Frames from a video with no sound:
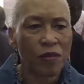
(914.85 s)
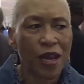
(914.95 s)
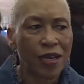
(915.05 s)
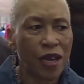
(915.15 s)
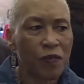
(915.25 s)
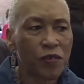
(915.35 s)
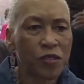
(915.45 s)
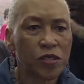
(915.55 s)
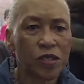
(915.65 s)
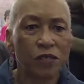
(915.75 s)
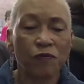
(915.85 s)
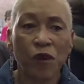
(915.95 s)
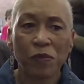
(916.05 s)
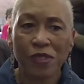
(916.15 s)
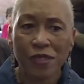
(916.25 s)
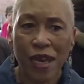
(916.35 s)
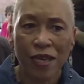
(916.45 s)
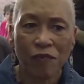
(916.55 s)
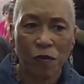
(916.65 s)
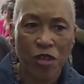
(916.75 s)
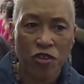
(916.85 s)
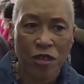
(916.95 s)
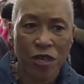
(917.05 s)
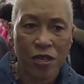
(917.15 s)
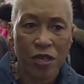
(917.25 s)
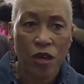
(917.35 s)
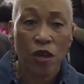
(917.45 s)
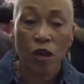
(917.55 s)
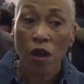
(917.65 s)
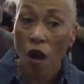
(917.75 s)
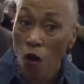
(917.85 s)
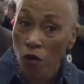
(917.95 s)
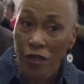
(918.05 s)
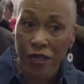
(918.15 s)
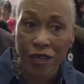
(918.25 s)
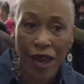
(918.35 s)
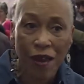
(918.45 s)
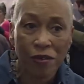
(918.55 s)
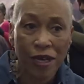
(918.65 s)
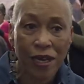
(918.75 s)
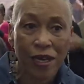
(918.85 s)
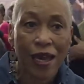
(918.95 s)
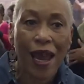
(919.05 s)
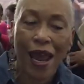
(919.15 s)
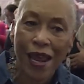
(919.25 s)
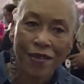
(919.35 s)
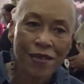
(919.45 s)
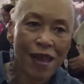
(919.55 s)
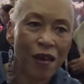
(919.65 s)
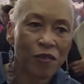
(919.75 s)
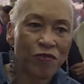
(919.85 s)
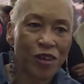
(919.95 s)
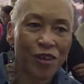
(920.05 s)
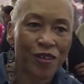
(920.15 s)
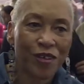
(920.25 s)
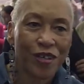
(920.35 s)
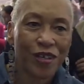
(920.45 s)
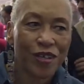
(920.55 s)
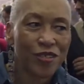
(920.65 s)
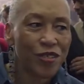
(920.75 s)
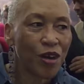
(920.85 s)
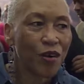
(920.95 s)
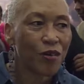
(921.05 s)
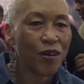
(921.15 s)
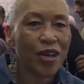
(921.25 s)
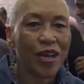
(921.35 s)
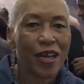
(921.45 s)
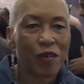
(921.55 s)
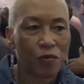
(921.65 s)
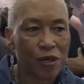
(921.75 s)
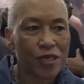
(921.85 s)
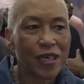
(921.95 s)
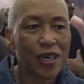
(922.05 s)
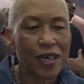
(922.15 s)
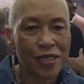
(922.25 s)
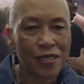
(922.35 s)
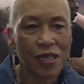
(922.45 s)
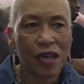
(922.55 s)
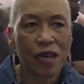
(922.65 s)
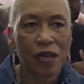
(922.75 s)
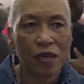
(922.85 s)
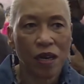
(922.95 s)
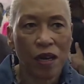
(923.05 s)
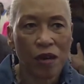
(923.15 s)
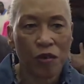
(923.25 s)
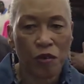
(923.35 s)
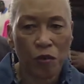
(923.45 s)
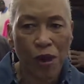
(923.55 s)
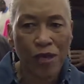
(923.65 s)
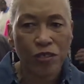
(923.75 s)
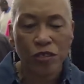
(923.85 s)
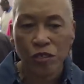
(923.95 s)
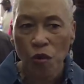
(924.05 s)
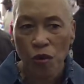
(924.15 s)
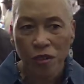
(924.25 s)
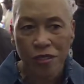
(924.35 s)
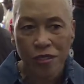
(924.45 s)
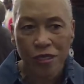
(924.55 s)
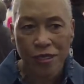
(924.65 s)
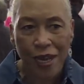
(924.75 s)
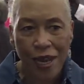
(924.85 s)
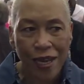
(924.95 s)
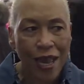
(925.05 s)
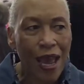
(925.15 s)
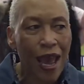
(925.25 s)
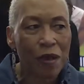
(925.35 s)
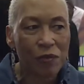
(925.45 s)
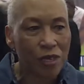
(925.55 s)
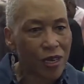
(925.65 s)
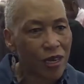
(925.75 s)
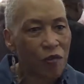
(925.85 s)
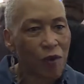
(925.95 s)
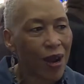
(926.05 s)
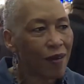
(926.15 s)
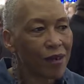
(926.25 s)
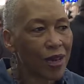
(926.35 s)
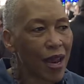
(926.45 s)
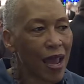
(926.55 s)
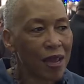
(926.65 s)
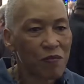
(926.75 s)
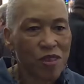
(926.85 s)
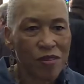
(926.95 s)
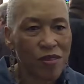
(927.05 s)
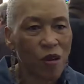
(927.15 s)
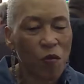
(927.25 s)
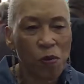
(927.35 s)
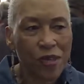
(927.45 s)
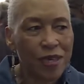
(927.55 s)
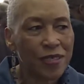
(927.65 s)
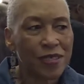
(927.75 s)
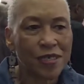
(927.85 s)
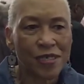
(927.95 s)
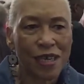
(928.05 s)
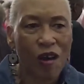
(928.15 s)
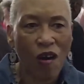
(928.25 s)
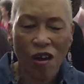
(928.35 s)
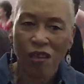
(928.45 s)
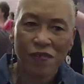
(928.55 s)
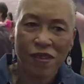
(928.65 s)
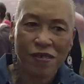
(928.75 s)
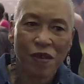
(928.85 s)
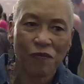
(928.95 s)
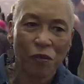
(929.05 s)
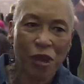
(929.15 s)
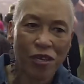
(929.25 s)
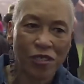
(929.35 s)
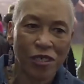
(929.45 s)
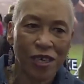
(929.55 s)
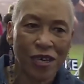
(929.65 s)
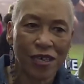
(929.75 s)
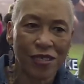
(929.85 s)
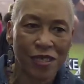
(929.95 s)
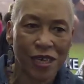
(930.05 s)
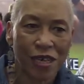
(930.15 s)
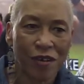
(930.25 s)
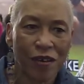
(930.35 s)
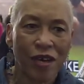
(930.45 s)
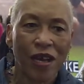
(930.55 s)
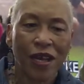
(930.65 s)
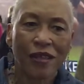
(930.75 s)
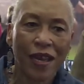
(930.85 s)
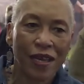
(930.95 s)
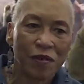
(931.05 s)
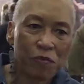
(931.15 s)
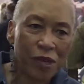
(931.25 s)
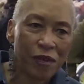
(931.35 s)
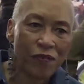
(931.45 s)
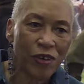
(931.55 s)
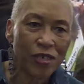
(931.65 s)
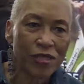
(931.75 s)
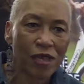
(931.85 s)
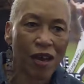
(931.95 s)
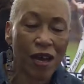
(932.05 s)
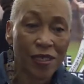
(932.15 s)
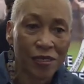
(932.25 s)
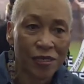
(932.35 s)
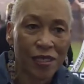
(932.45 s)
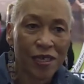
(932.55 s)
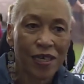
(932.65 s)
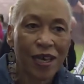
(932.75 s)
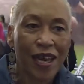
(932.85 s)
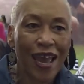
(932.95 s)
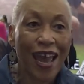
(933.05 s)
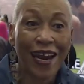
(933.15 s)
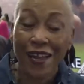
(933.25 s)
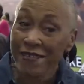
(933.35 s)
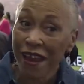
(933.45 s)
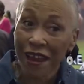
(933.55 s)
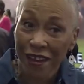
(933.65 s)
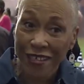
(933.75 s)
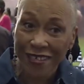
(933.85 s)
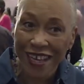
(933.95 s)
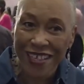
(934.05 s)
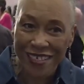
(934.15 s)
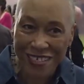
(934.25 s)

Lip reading: that covers from the state of Michigan, Oakland County, and Southfield. So it really is a great source today. I'm looking around and I am just so pleased to see all of this information that is here that can benefit us, and I say us, as